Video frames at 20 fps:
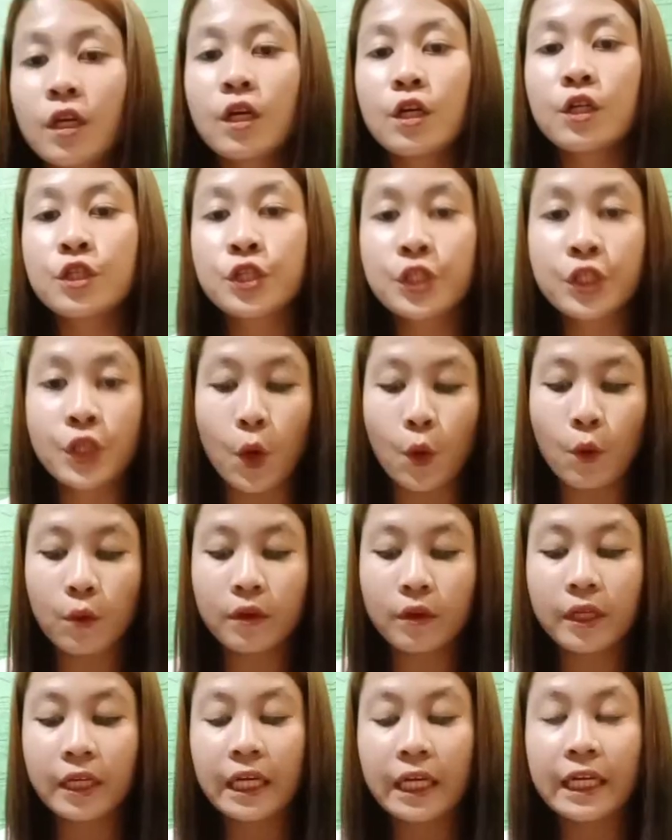So,
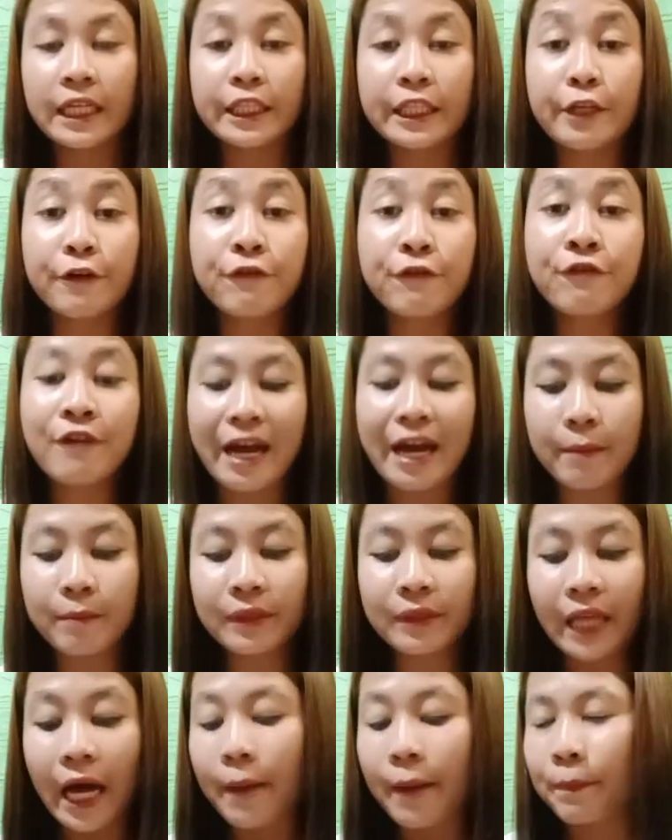the five
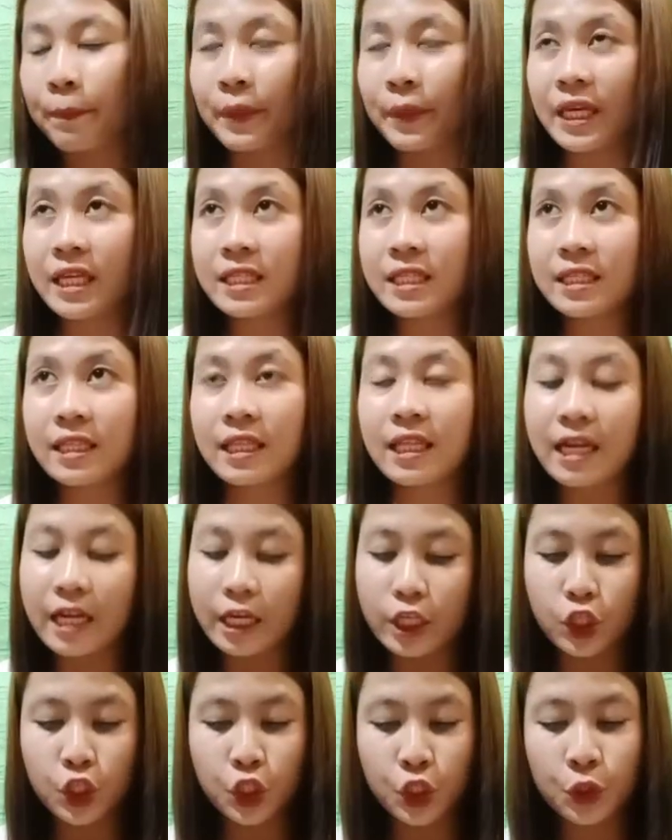topics that
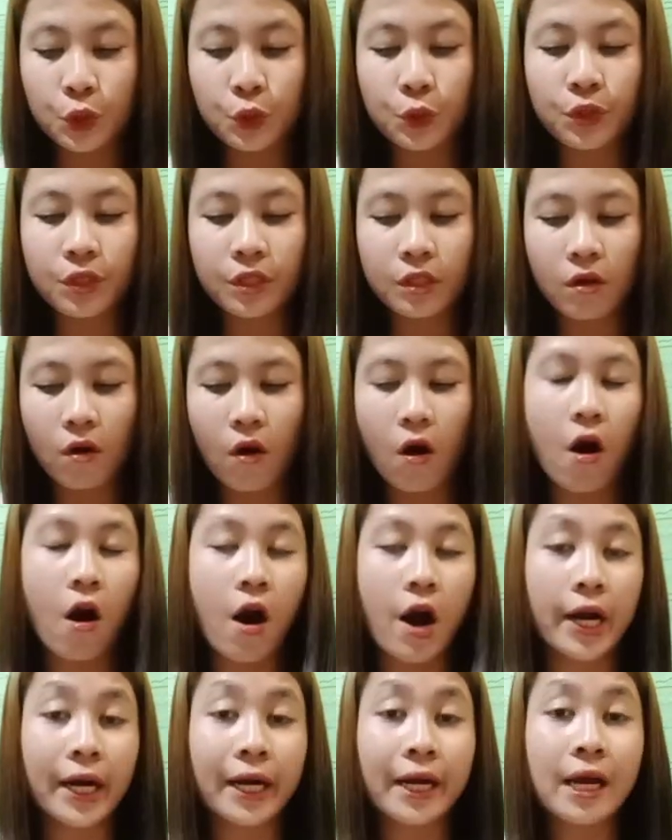I choose
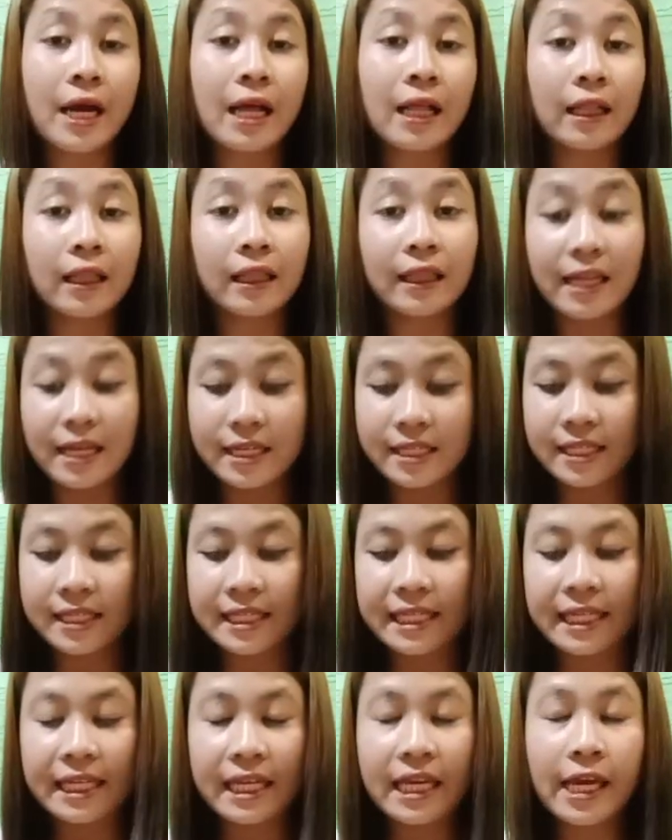are
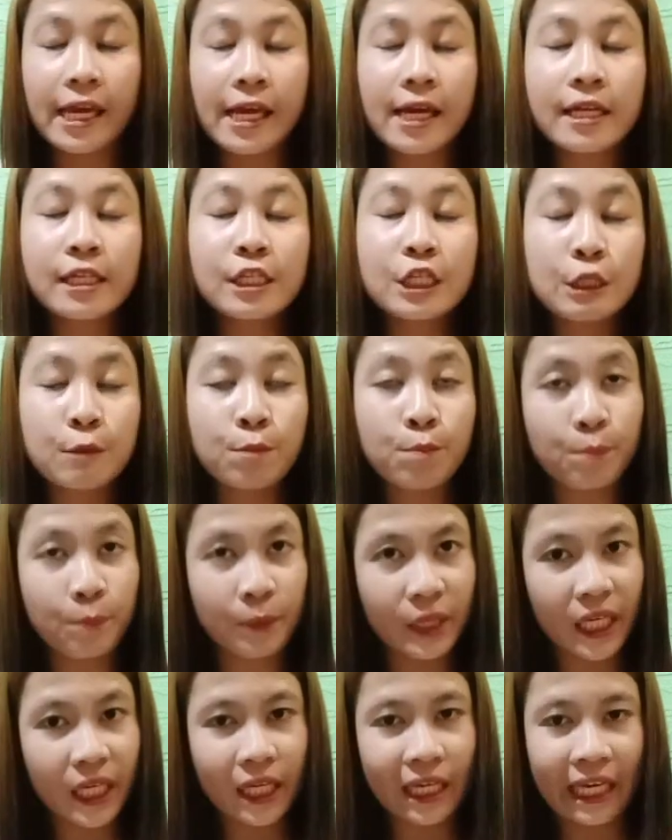listening,
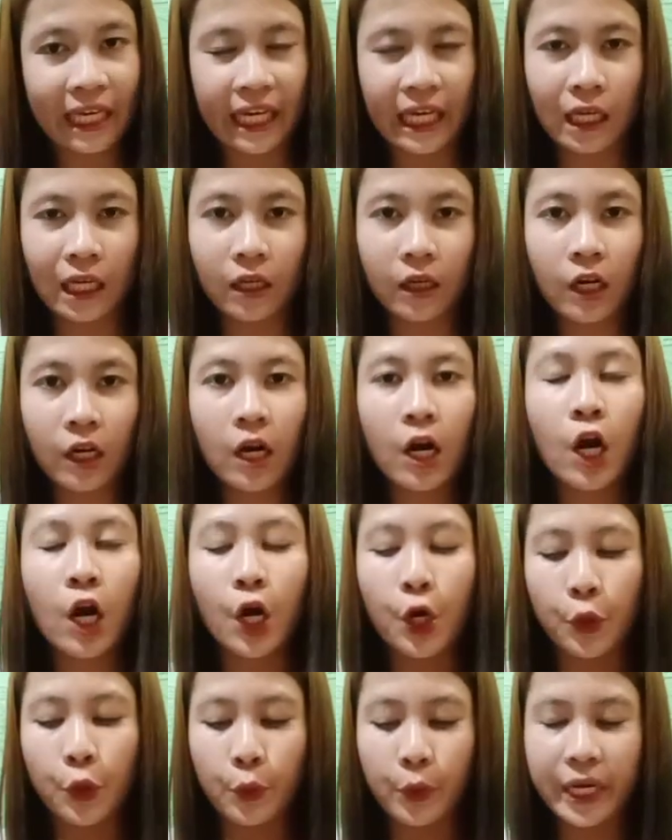speaking,
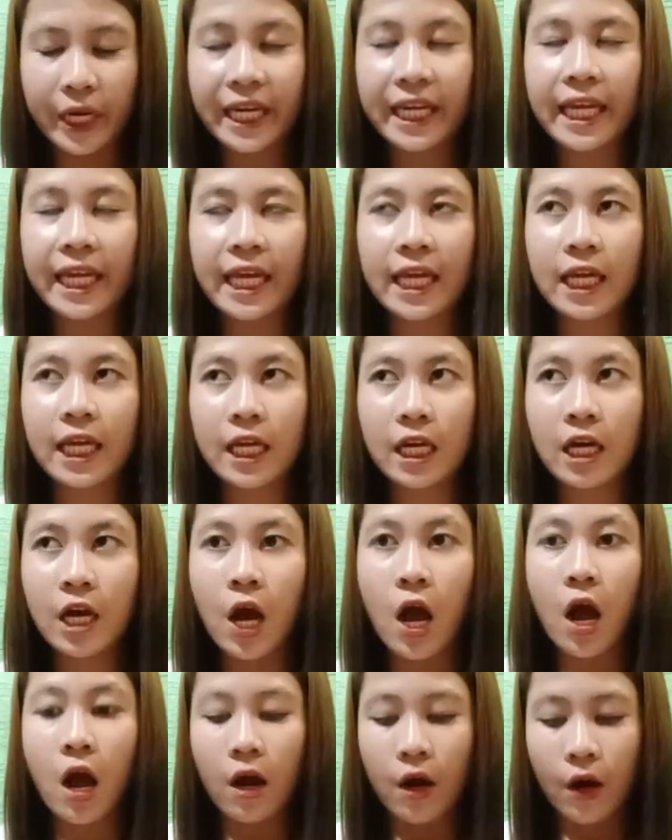reading,
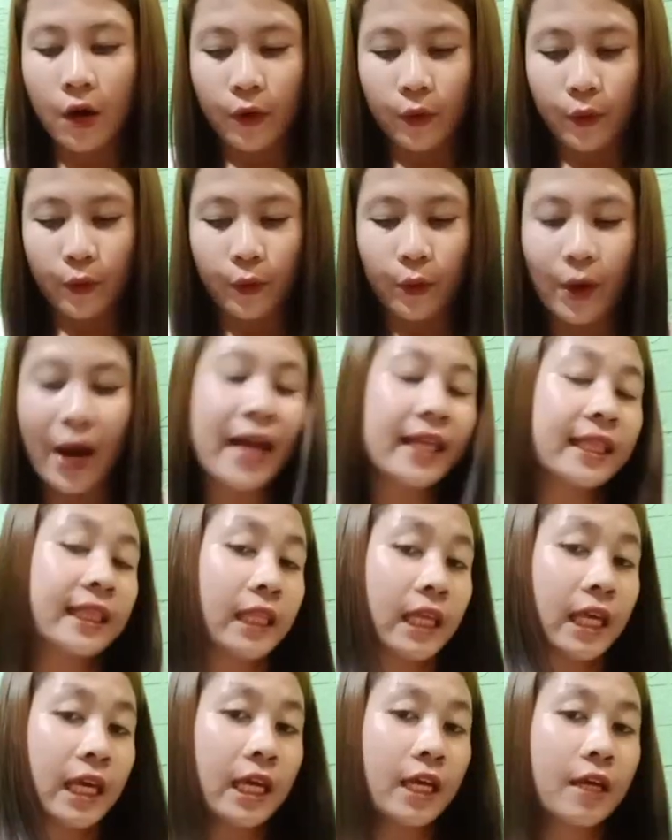
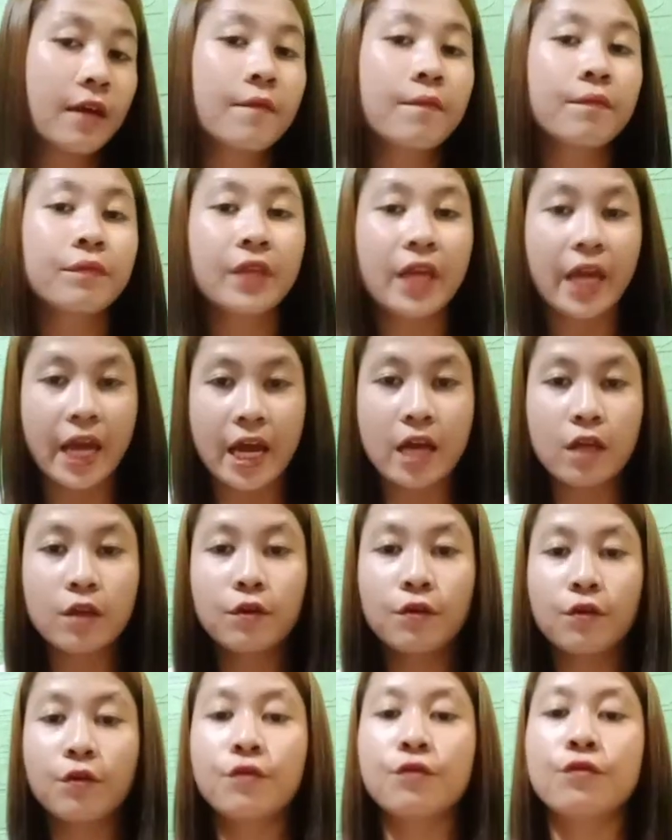writing, and
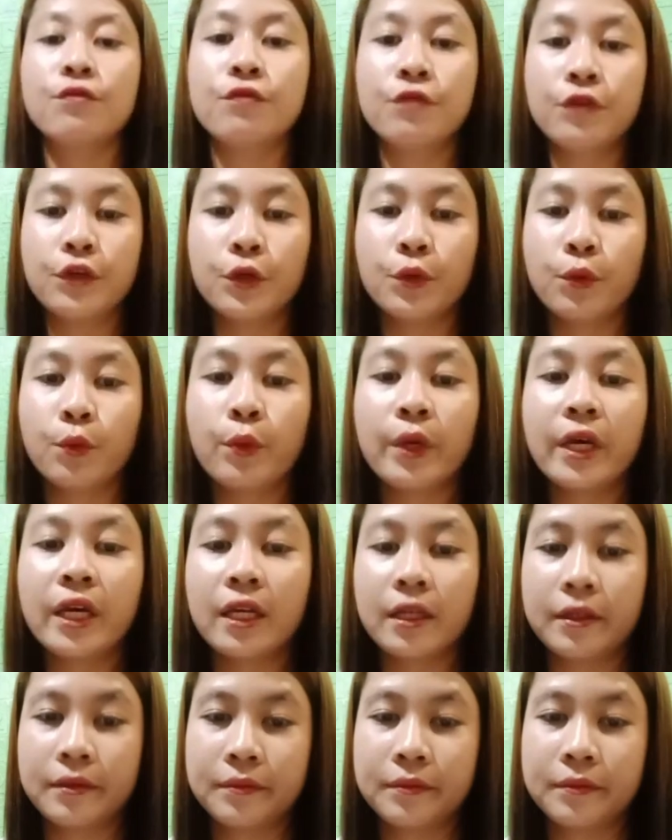viewing.